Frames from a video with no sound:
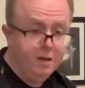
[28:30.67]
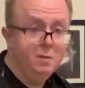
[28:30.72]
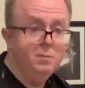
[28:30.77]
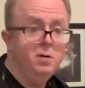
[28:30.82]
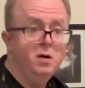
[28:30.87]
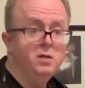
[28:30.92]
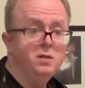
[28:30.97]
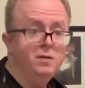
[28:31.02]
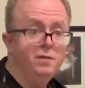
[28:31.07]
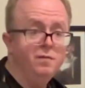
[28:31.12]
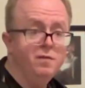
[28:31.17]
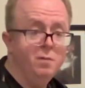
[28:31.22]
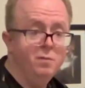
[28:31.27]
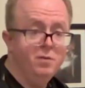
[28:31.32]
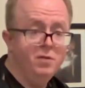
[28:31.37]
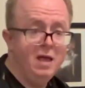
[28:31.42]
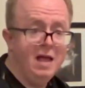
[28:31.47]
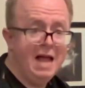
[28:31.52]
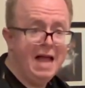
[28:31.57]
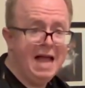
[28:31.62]
person in front with
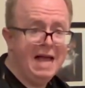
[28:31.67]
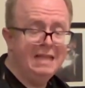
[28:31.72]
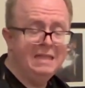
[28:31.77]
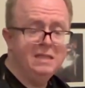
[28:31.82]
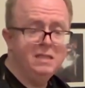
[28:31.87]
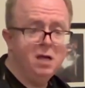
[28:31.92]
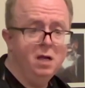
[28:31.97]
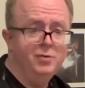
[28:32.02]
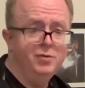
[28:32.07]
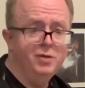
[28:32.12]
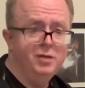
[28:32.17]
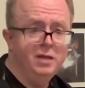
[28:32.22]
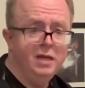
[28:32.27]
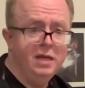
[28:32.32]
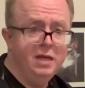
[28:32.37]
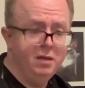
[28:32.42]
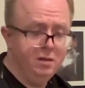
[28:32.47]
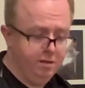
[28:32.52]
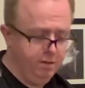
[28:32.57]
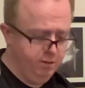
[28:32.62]
their hands
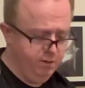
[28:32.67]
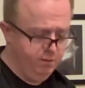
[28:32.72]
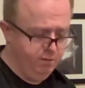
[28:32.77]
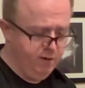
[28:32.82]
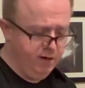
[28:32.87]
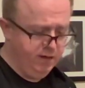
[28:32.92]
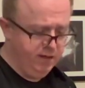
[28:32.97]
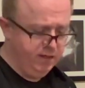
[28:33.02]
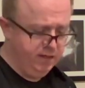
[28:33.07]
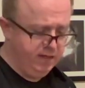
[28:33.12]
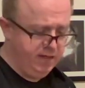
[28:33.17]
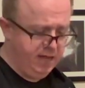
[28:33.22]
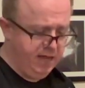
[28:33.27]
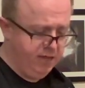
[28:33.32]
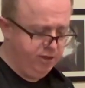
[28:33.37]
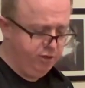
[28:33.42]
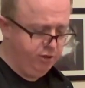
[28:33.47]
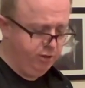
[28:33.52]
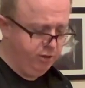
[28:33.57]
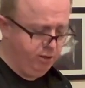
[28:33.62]
underneath, ready to
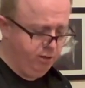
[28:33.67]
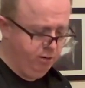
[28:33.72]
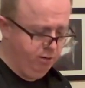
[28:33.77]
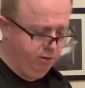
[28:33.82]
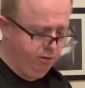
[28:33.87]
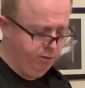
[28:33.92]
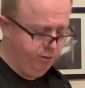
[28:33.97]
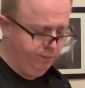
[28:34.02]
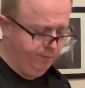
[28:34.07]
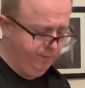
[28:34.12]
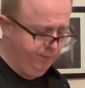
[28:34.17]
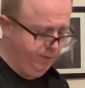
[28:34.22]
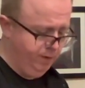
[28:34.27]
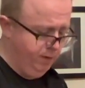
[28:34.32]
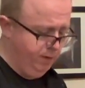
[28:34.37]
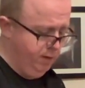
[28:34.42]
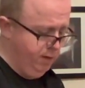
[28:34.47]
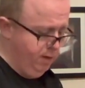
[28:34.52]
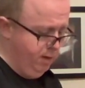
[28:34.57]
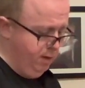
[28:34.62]
catch the card.
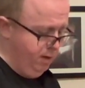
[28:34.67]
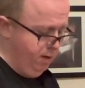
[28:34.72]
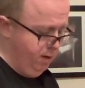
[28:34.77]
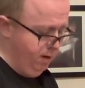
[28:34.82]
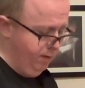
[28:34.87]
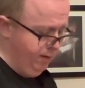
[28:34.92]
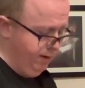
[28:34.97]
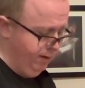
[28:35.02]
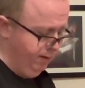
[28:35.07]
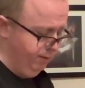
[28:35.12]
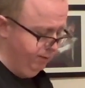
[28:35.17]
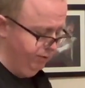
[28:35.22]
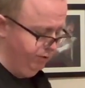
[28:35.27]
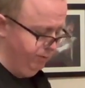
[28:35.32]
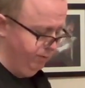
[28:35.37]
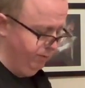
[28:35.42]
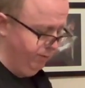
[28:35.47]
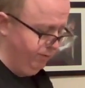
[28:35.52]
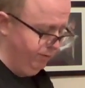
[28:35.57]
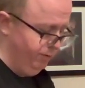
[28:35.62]
I then
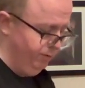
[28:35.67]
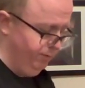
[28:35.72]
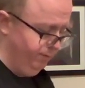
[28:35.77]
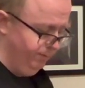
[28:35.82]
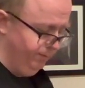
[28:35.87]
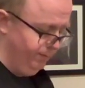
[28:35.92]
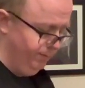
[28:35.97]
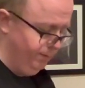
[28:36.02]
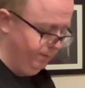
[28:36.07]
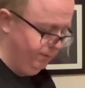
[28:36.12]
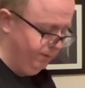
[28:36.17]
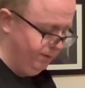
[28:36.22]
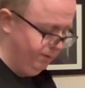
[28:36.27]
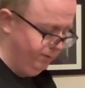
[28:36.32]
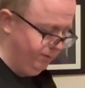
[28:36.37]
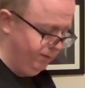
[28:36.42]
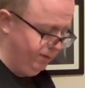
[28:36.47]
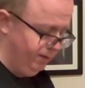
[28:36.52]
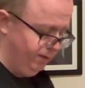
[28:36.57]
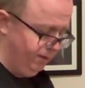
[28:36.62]
dribble through, so you
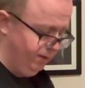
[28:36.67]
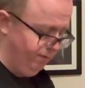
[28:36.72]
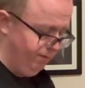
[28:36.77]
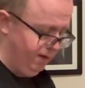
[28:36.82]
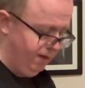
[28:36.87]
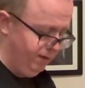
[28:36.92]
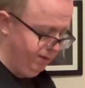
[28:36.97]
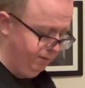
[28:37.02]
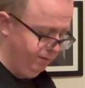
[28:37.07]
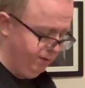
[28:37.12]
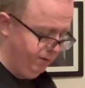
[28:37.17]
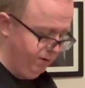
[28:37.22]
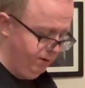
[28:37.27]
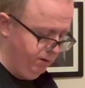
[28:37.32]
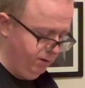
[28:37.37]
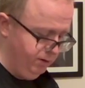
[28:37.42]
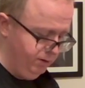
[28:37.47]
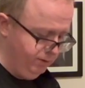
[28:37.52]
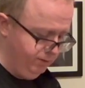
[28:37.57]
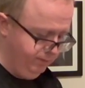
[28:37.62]
see the random
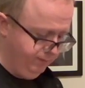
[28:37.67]
card.